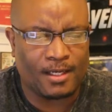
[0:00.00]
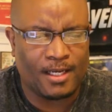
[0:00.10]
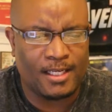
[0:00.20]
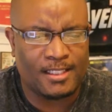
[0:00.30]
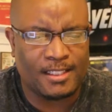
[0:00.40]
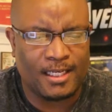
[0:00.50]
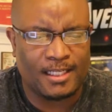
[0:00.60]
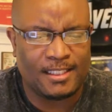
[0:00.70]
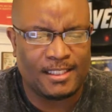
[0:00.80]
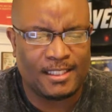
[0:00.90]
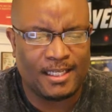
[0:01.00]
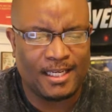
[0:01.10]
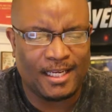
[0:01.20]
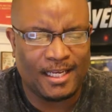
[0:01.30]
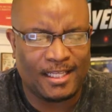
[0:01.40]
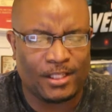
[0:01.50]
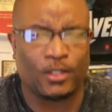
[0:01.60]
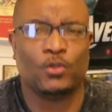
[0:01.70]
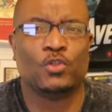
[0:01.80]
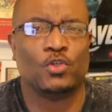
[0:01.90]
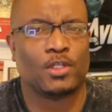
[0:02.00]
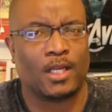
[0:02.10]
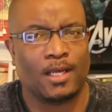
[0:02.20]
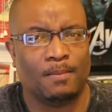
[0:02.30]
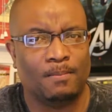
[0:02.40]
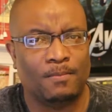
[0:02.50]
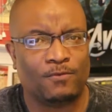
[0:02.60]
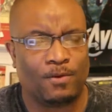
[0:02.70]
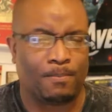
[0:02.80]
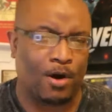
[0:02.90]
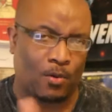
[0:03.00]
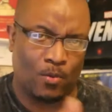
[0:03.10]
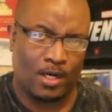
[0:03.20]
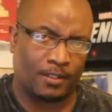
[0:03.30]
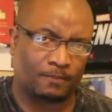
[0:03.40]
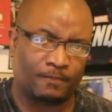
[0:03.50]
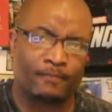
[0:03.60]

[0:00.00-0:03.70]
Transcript: It's the Losers Club from part 1.